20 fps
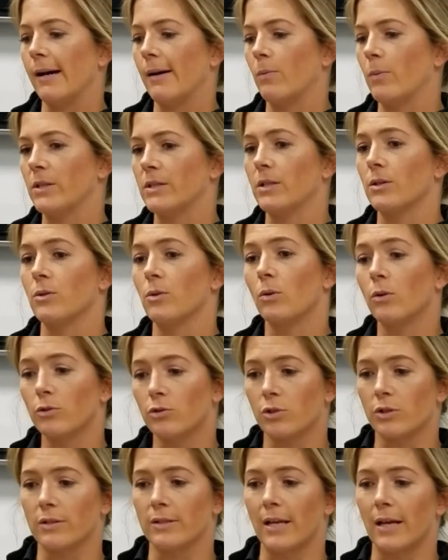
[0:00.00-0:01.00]
we did an
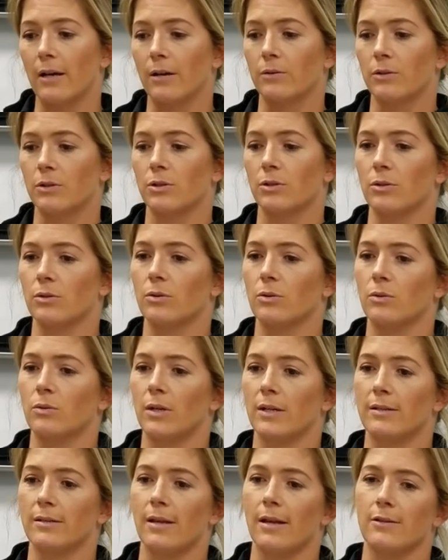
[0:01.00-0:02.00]
ultrasound to
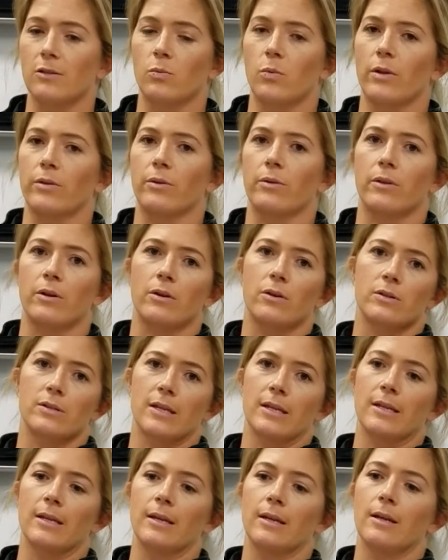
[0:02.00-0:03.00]
assess whether there's
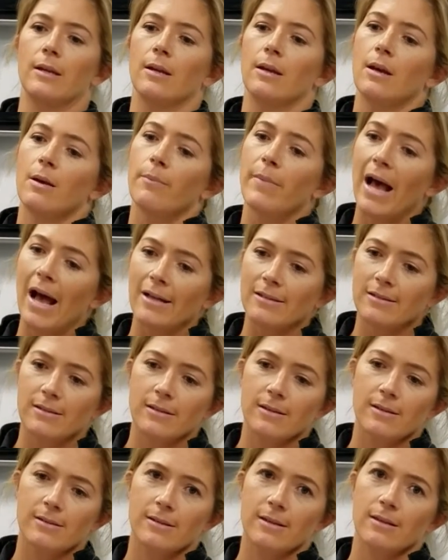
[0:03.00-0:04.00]
any
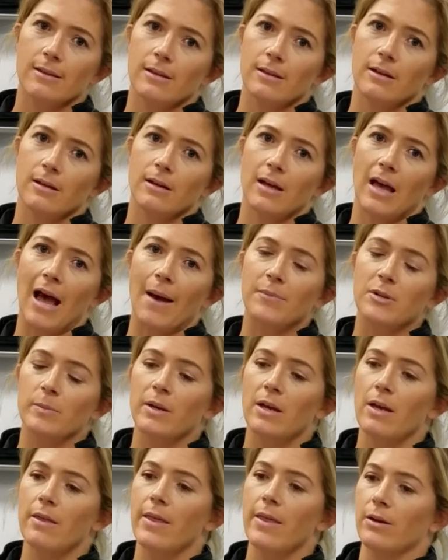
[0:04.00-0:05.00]
masses in the
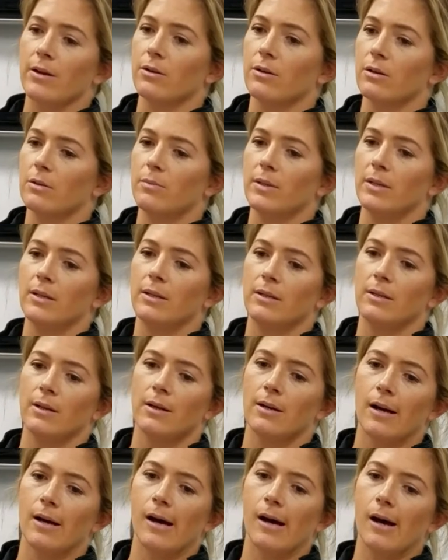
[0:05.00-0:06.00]
abdomen that could be
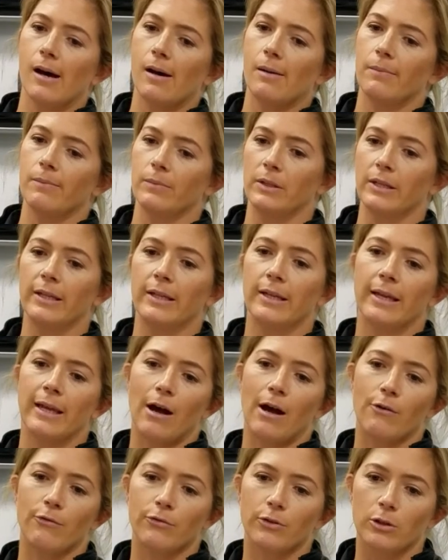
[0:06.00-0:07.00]
leaking
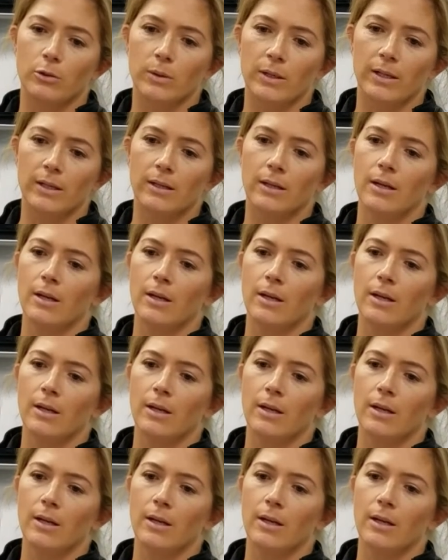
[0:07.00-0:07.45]
out fluid.